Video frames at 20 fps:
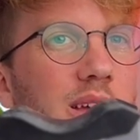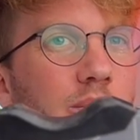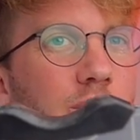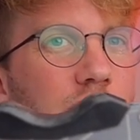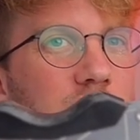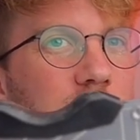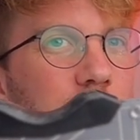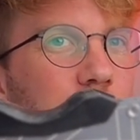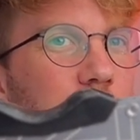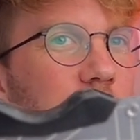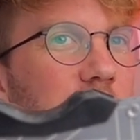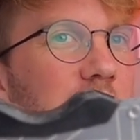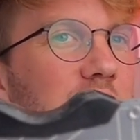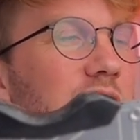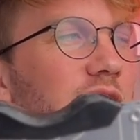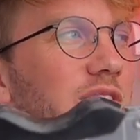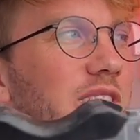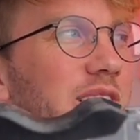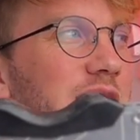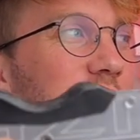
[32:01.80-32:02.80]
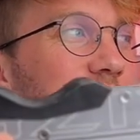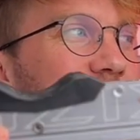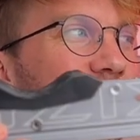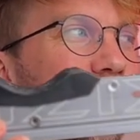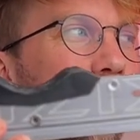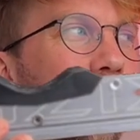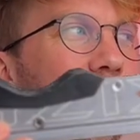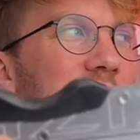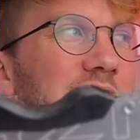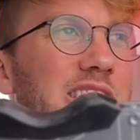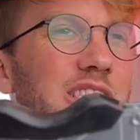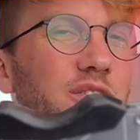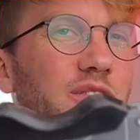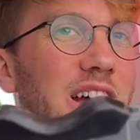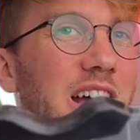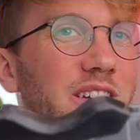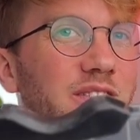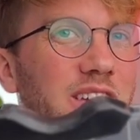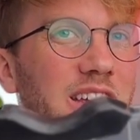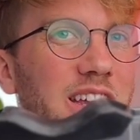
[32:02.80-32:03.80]
where you these are best for
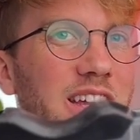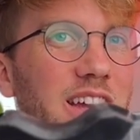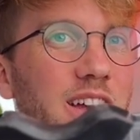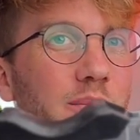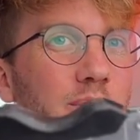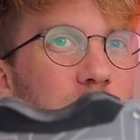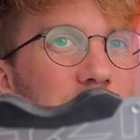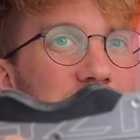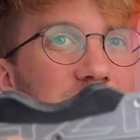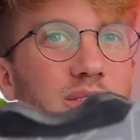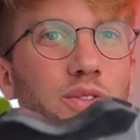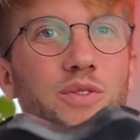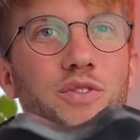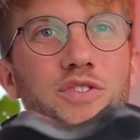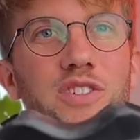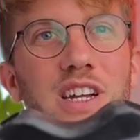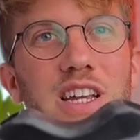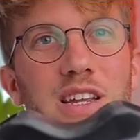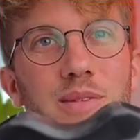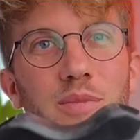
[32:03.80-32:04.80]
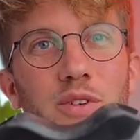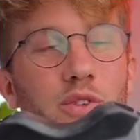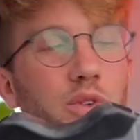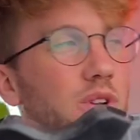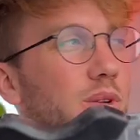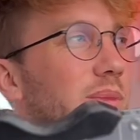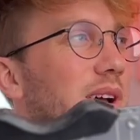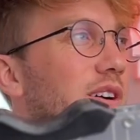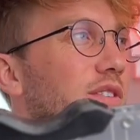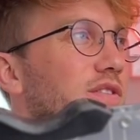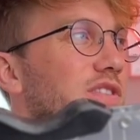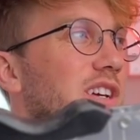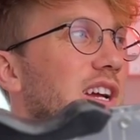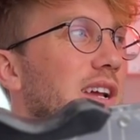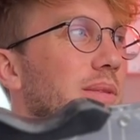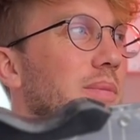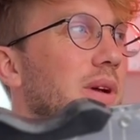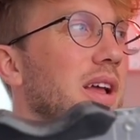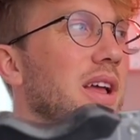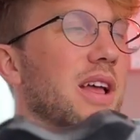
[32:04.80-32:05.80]
having a metal frame if you want a metal
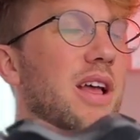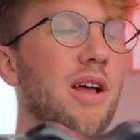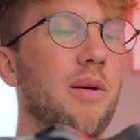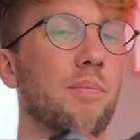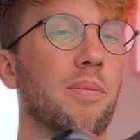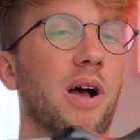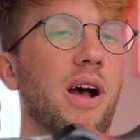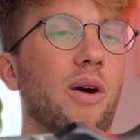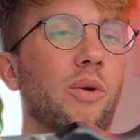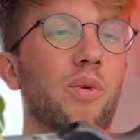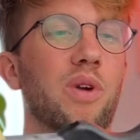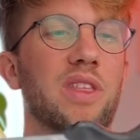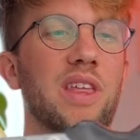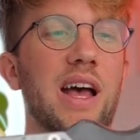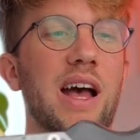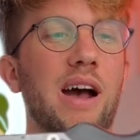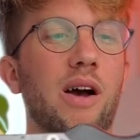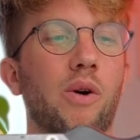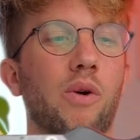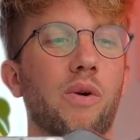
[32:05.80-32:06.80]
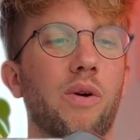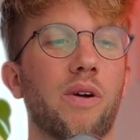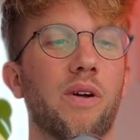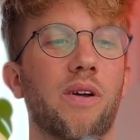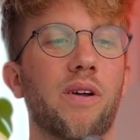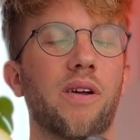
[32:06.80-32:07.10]
frame, but without